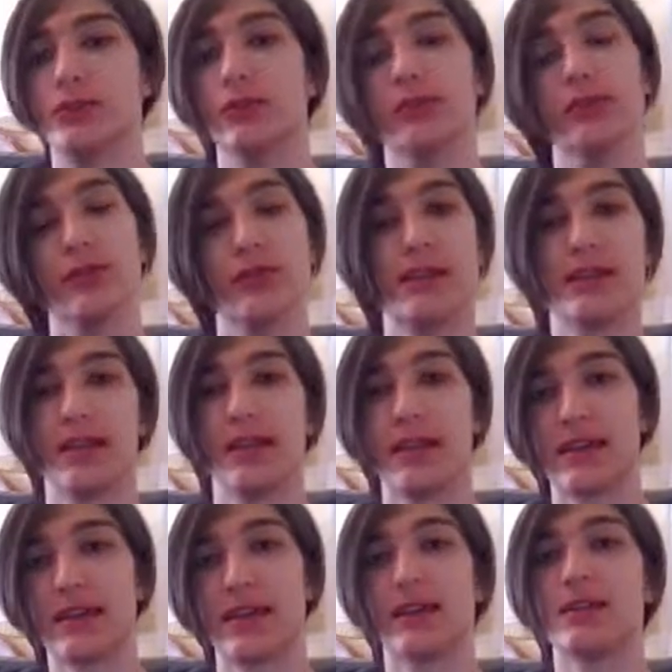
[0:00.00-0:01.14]
holes and
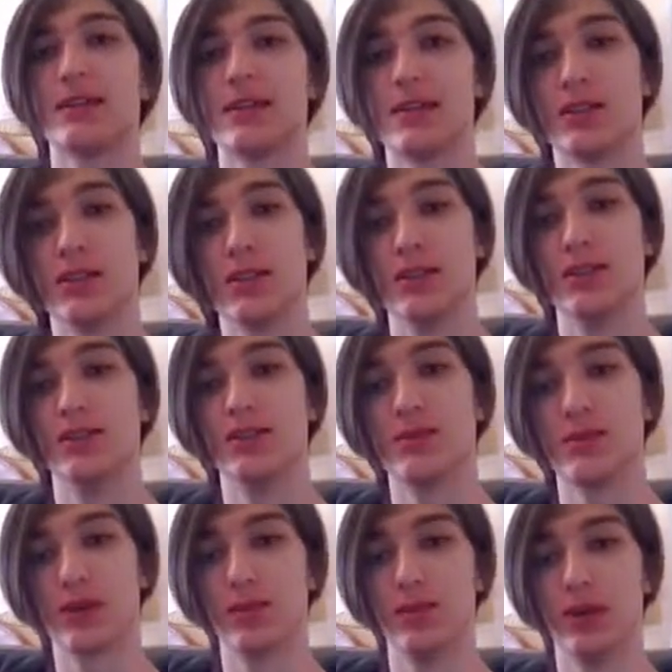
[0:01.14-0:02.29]
like get at least 2 kills
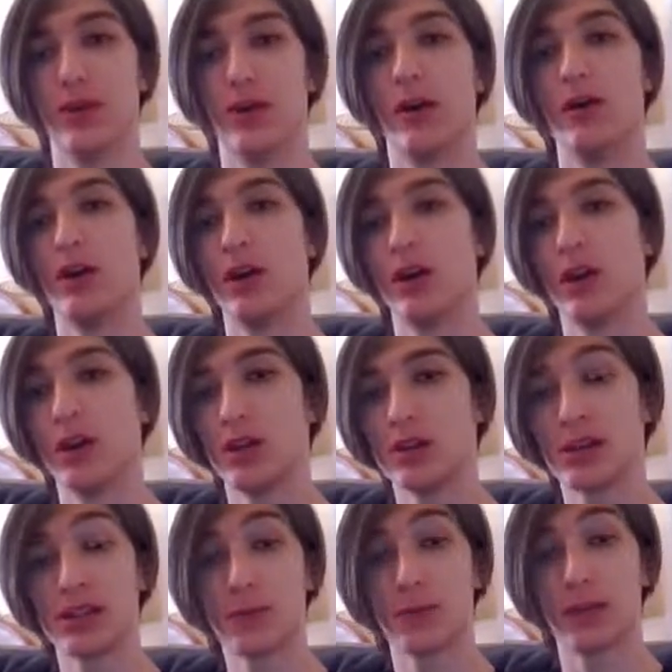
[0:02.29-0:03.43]
with Kommo-o. So
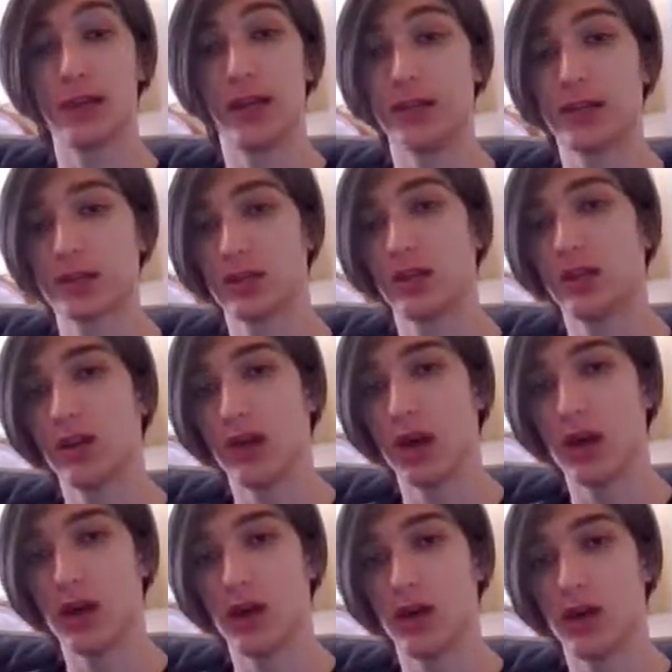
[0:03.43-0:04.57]
that's pretty nice.
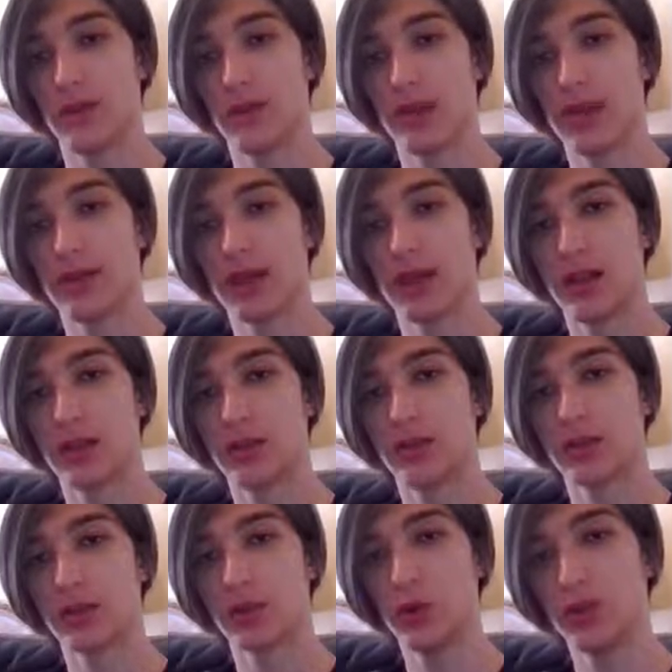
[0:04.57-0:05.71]
And then
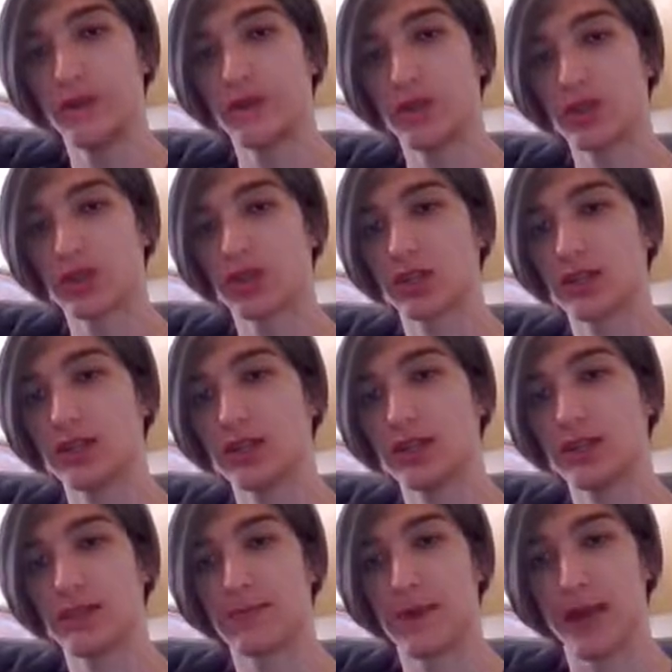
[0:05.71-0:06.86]
Quillfish
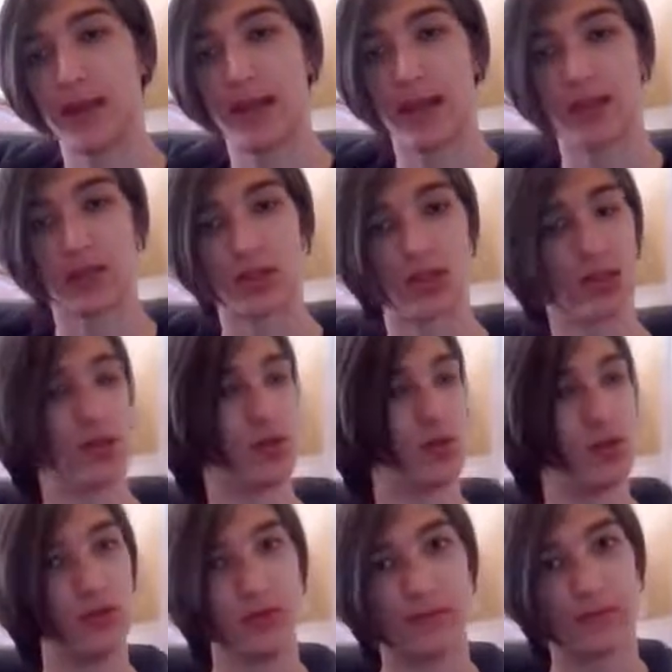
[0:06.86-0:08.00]
is my answer
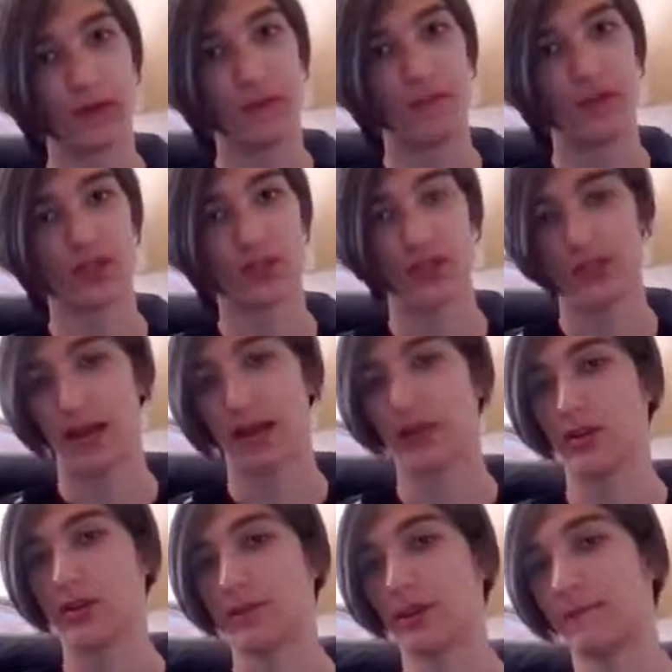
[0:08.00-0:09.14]
to a lot of physical
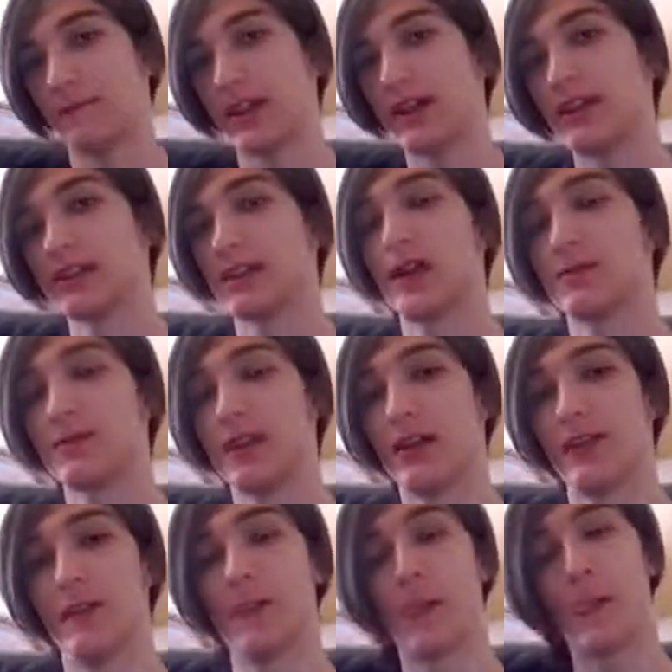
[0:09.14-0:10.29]
attackers, a lot of fighting types, a lot of